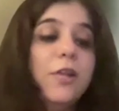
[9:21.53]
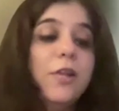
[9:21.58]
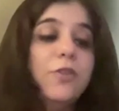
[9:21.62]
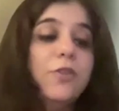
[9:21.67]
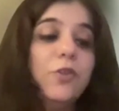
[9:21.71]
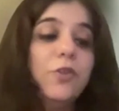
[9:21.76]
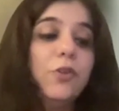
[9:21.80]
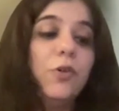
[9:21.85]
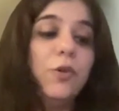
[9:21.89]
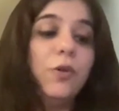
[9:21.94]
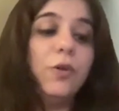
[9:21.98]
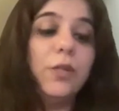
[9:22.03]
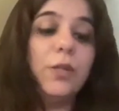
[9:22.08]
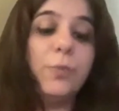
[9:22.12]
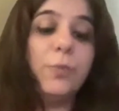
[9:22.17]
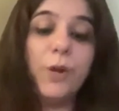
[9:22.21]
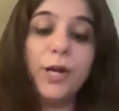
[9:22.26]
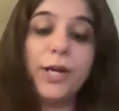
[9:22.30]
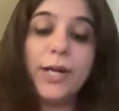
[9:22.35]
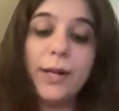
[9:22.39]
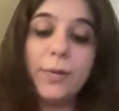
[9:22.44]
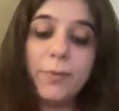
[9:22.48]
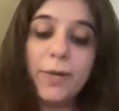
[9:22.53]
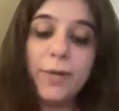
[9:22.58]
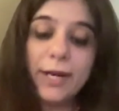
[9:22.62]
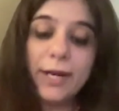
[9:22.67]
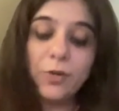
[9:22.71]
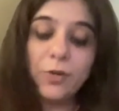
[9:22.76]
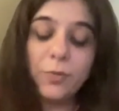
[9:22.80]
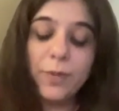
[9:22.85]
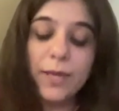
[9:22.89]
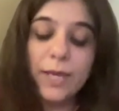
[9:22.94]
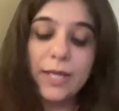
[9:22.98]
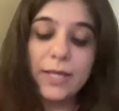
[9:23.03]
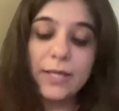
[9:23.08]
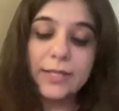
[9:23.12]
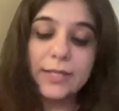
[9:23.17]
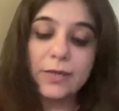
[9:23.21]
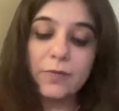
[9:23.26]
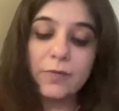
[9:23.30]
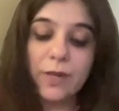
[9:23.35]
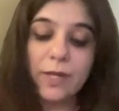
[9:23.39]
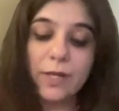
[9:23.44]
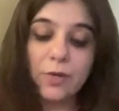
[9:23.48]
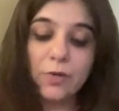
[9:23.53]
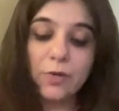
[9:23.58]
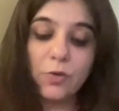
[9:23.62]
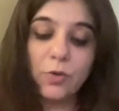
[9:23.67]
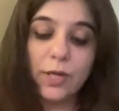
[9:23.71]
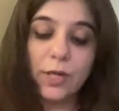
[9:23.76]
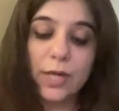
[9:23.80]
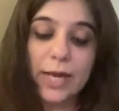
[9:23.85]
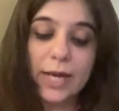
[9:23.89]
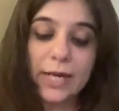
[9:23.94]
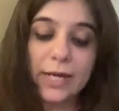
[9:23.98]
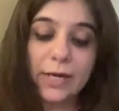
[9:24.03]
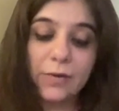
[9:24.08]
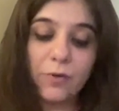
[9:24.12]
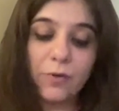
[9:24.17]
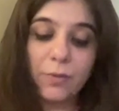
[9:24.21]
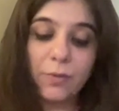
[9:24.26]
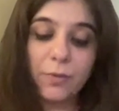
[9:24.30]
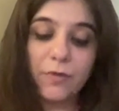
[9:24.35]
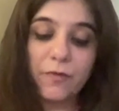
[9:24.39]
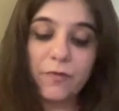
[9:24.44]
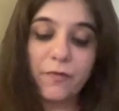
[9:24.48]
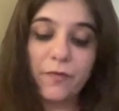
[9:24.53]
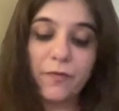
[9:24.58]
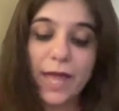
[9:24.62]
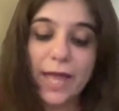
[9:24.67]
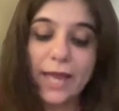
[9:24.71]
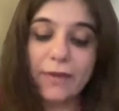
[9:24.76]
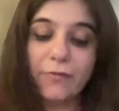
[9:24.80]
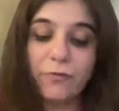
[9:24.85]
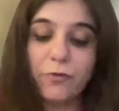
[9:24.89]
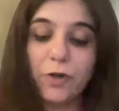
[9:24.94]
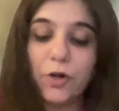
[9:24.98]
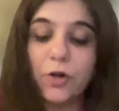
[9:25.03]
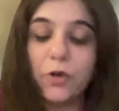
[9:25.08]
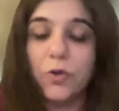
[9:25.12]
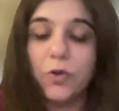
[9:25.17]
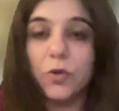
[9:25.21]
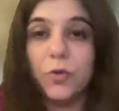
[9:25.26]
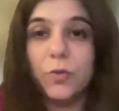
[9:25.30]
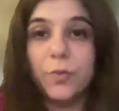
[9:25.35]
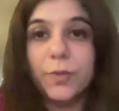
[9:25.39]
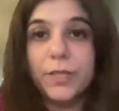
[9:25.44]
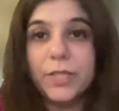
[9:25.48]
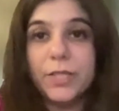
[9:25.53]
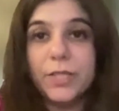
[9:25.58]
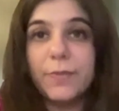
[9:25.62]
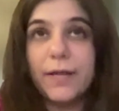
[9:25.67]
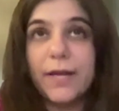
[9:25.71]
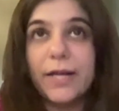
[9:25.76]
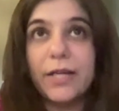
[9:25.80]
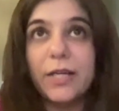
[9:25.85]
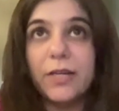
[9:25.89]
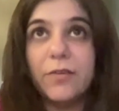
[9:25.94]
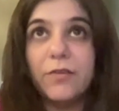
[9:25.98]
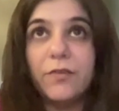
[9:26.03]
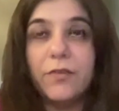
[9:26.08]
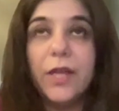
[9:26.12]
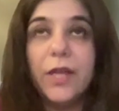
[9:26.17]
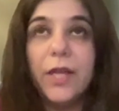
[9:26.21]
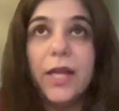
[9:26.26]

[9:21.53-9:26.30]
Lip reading: So the point I'm trying to make is that when you look at it from a 5.0 perspective,